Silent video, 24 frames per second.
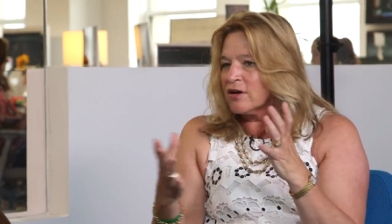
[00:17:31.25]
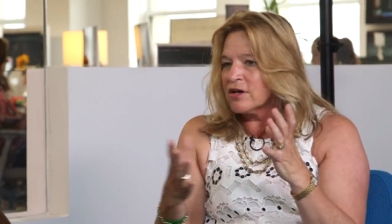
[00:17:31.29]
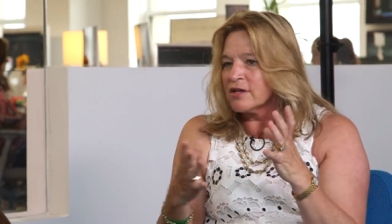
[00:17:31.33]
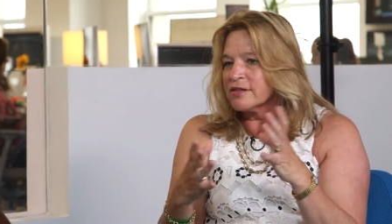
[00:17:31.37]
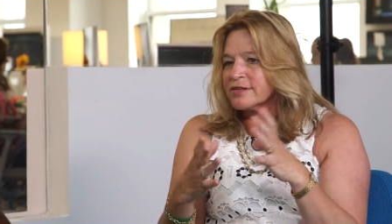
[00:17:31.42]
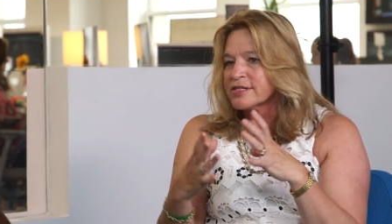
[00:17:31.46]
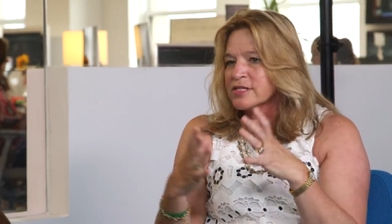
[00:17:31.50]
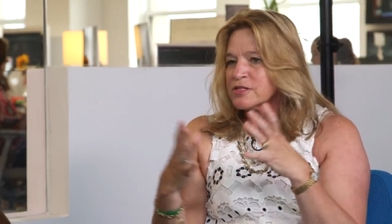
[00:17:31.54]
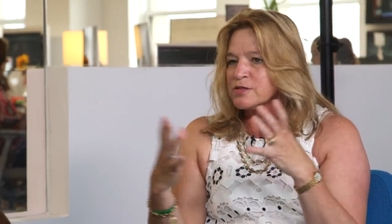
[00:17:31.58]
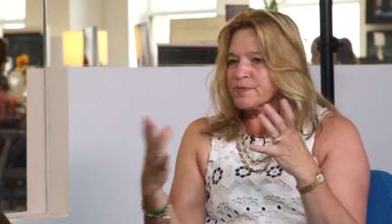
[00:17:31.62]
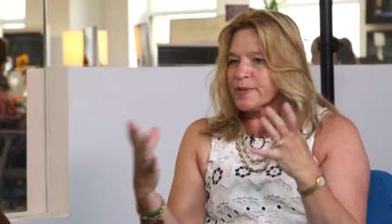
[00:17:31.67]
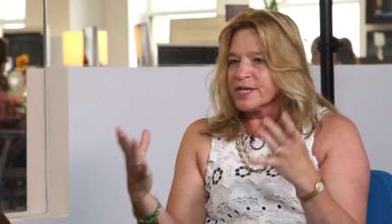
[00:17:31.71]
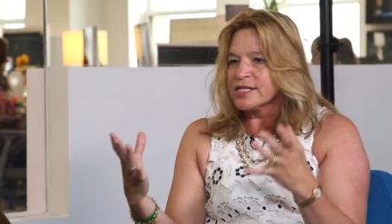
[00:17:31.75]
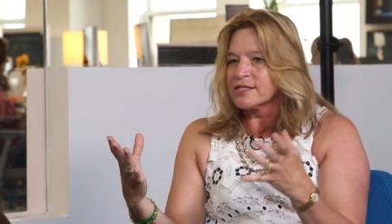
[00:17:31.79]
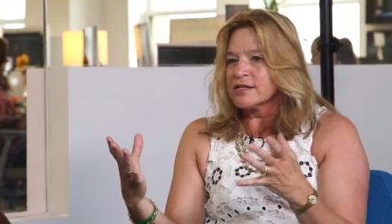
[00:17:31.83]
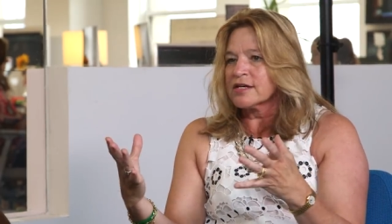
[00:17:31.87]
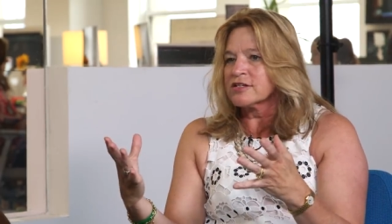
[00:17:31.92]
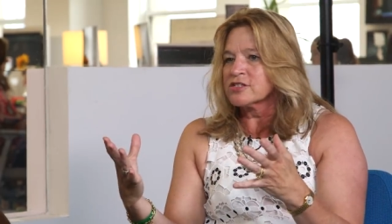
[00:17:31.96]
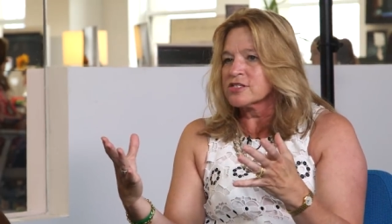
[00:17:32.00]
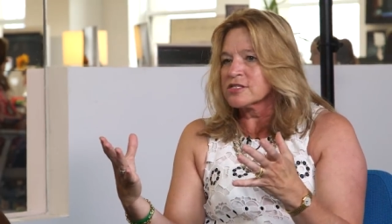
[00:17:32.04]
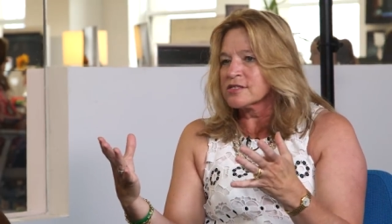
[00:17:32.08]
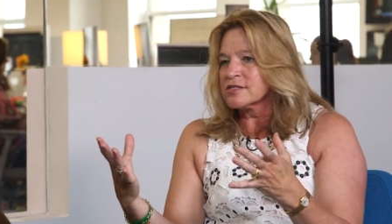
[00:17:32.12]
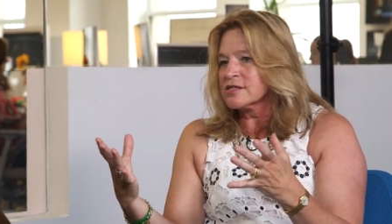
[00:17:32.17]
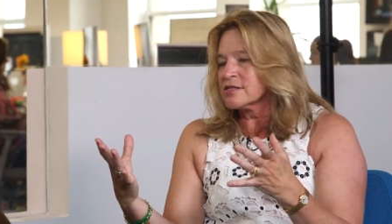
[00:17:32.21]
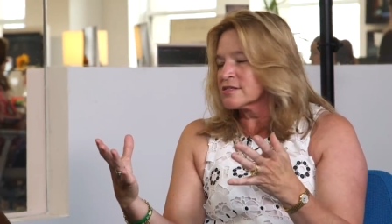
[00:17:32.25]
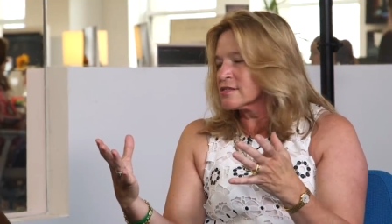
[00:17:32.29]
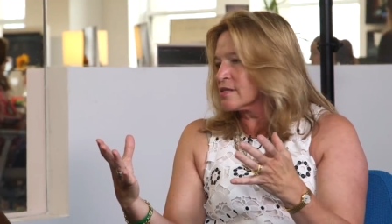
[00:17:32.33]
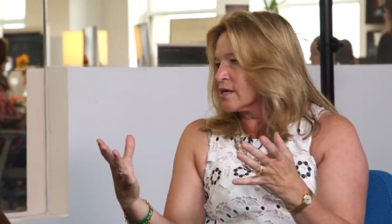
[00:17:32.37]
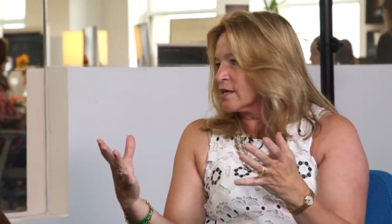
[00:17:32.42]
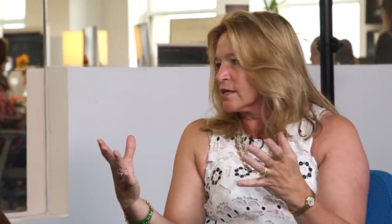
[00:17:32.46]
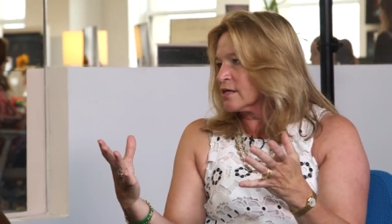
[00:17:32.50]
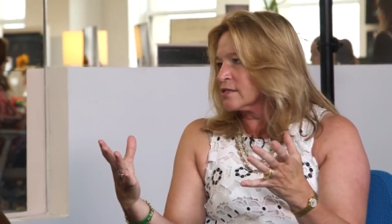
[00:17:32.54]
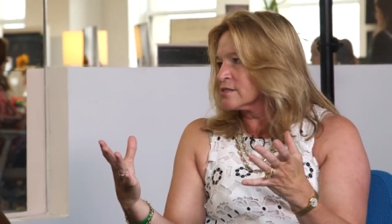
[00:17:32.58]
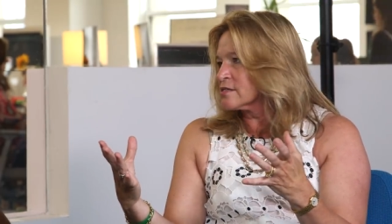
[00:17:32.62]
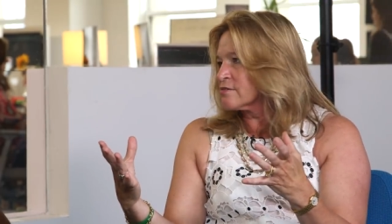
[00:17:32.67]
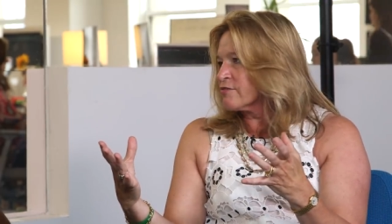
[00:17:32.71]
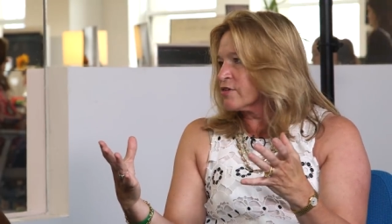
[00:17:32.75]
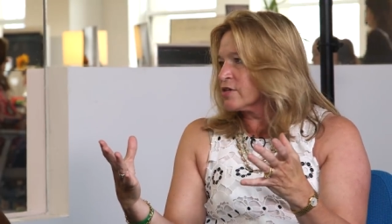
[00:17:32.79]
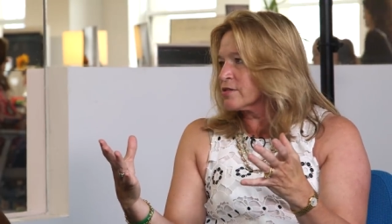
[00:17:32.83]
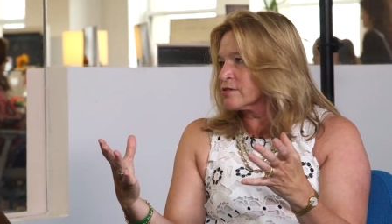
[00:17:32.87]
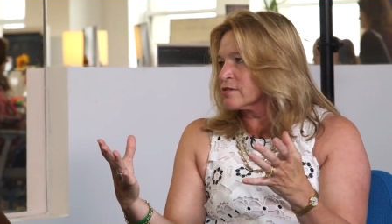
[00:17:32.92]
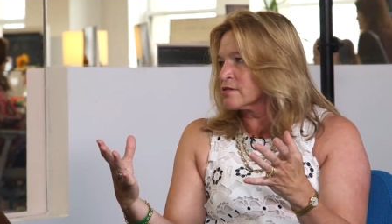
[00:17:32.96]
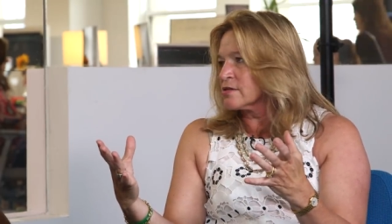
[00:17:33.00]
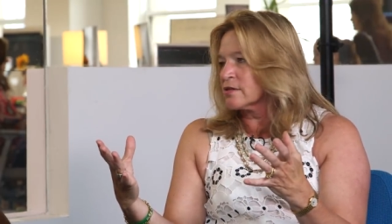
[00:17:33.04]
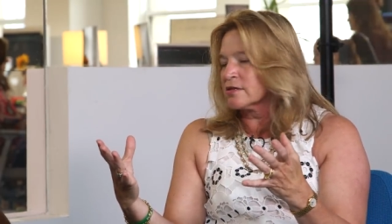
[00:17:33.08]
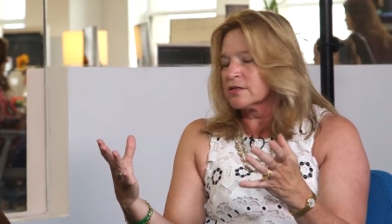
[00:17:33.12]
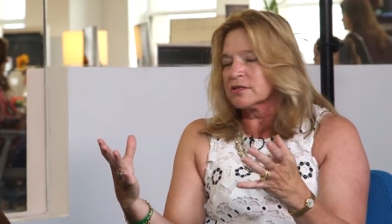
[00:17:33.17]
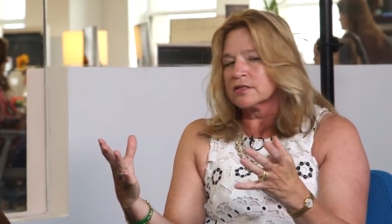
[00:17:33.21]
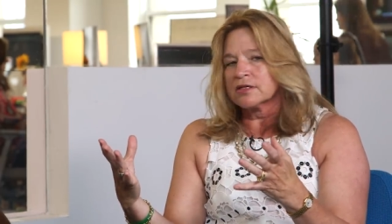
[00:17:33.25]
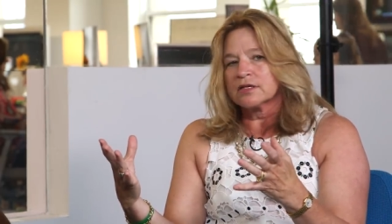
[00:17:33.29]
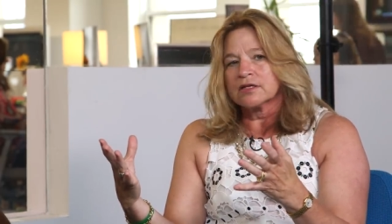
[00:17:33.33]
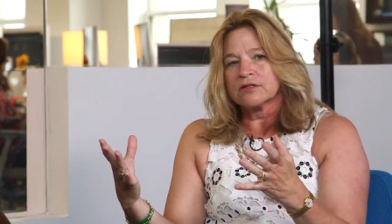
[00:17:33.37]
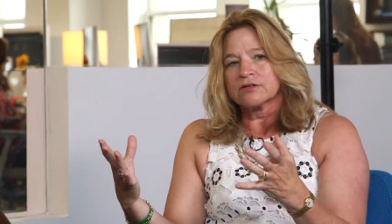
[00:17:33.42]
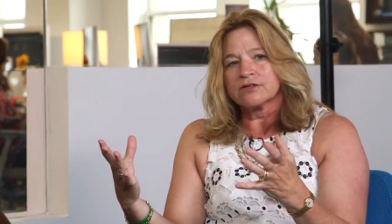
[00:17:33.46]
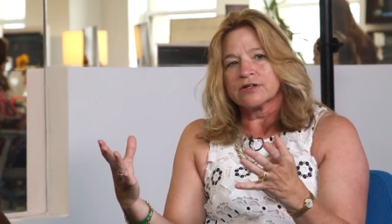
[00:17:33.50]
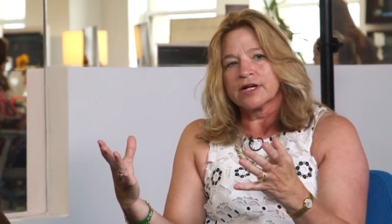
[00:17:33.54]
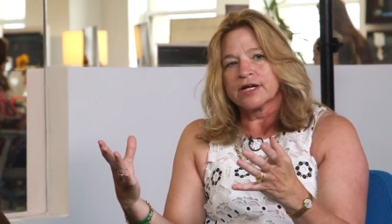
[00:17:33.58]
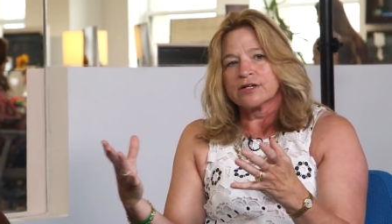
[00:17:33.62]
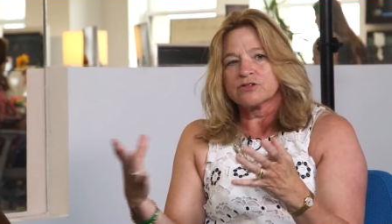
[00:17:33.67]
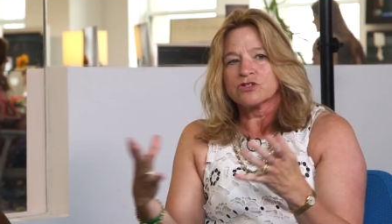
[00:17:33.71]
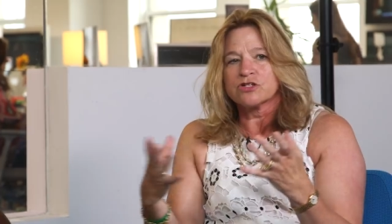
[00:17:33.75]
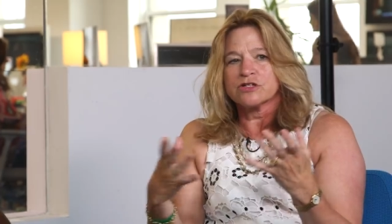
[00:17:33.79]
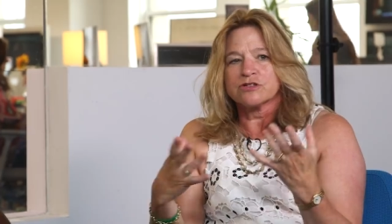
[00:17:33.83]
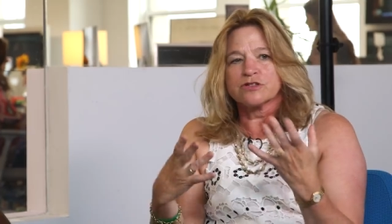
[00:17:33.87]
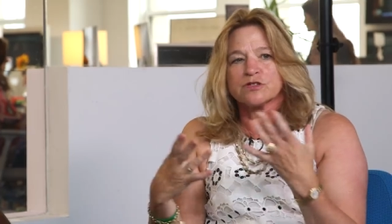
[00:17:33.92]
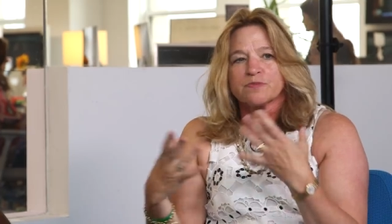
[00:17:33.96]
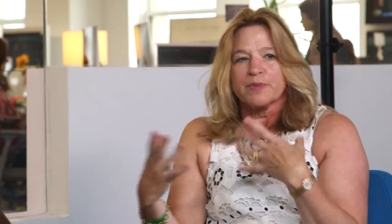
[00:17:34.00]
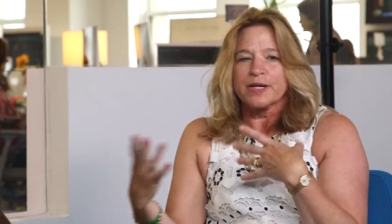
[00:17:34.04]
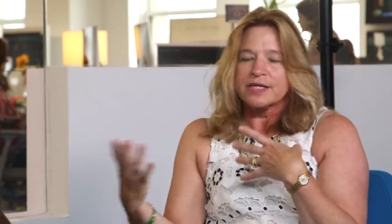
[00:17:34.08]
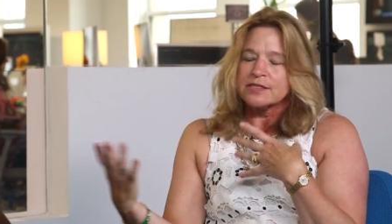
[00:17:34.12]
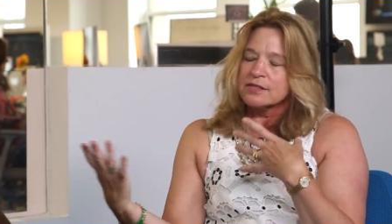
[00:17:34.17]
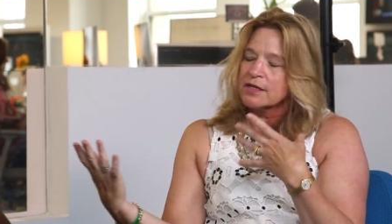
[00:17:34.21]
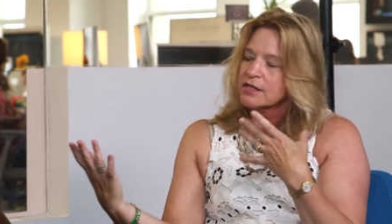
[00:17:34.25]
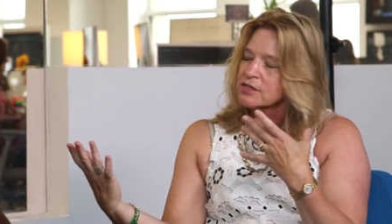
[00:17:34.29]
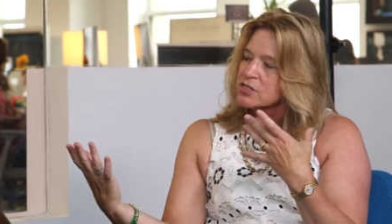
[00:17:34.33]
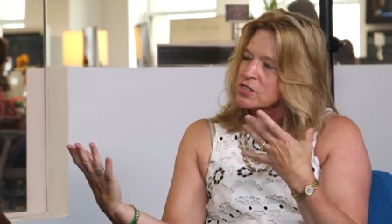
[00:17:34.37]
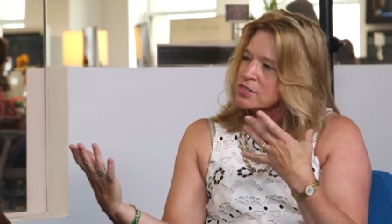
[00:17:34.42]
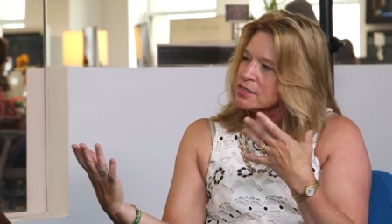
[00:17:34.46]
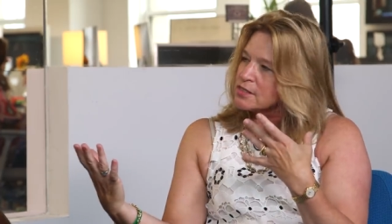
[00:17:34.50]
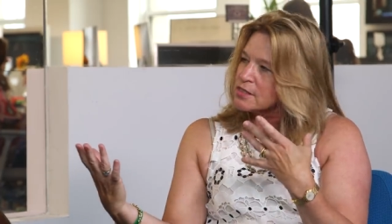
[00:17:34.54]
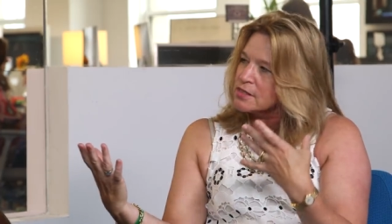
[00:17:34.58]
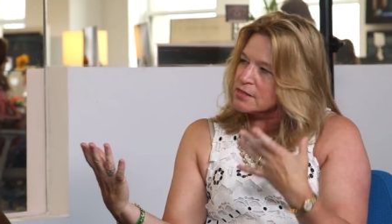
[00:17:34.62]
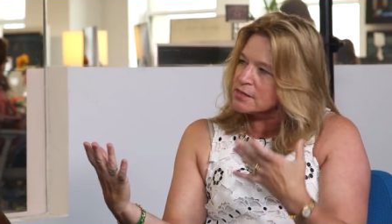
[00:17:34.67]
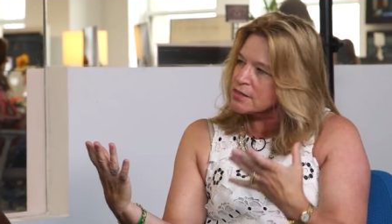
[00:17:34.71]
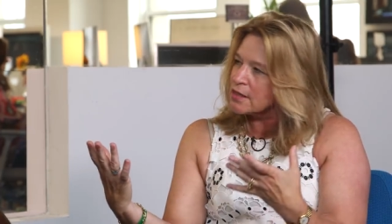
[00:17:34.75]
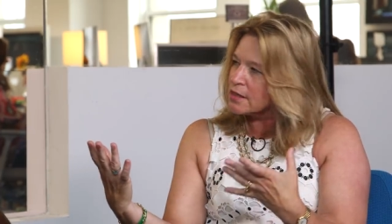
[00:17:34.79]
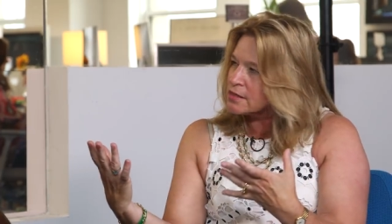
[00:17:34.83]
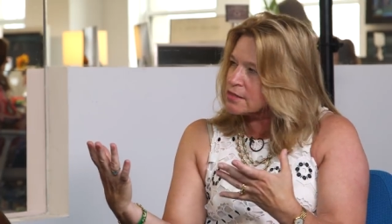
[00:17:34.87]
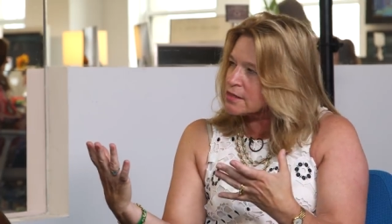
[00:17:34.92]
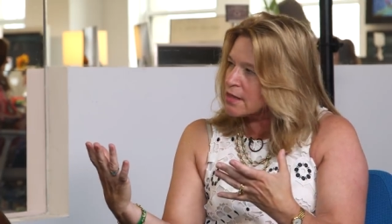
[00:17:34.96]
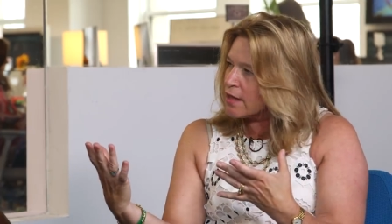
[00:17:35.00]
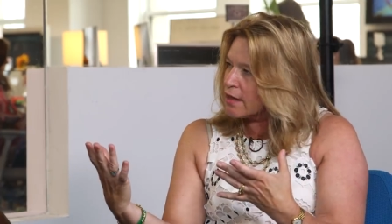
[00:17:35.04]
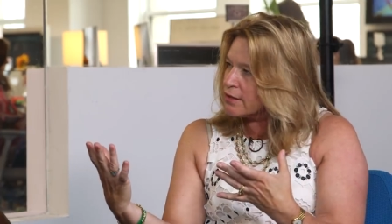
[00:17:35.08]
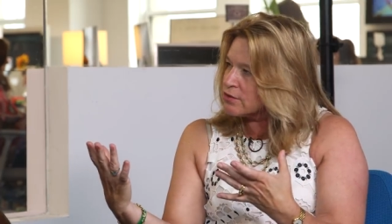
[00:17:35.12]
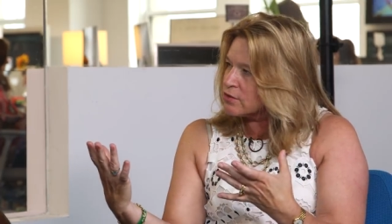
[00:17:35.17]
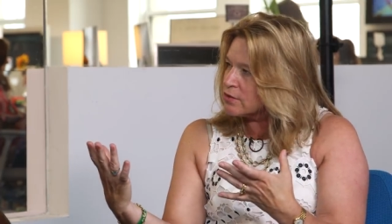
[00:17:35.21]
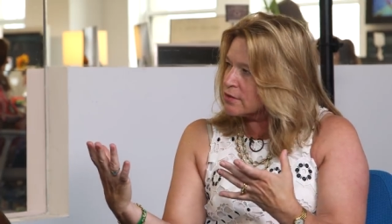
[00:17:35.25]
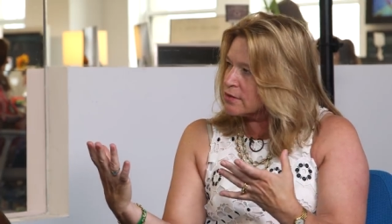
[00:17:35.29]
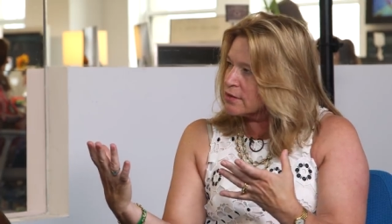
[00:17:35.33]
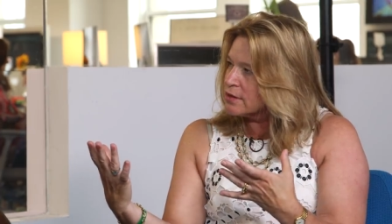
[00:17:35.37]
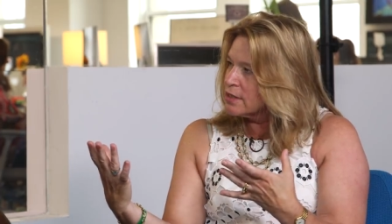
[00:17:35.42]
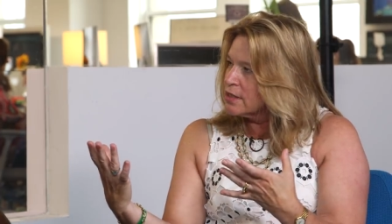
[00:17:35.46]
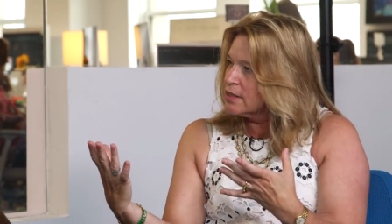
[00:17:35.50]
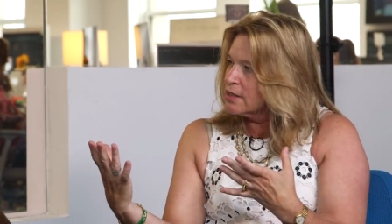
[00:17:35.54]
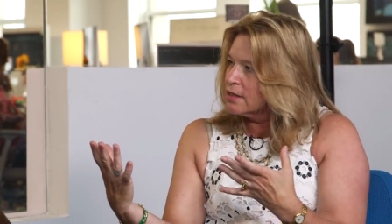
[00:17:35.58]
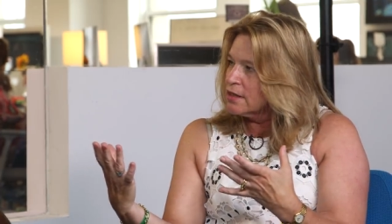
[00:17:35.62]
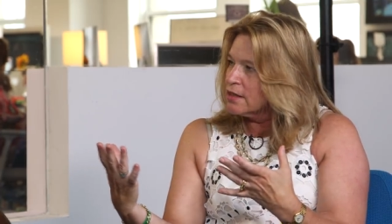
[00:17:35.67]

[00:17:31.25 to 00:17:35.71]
All these space agencies, the heads of all the, the international space agencies get together